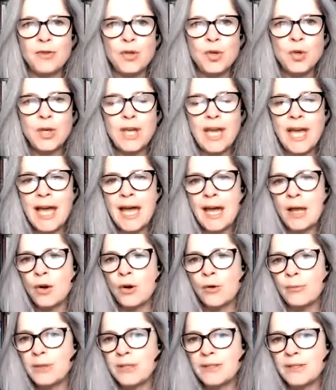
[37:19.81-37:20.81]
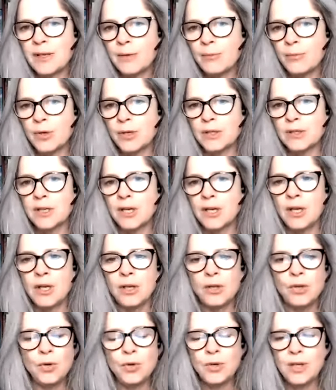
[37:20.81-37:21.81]
You cannot be separate.
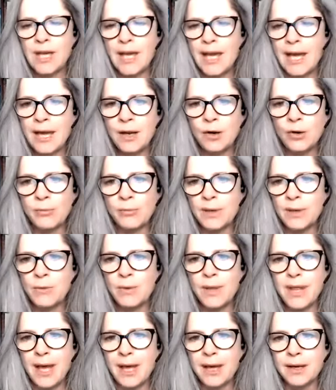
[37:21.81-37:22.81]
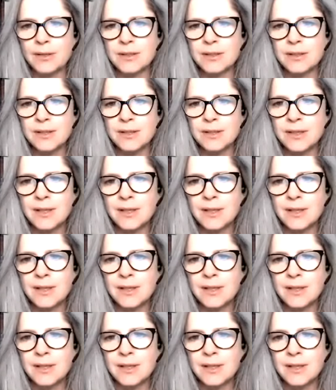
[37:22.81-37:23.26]
You cannot be without.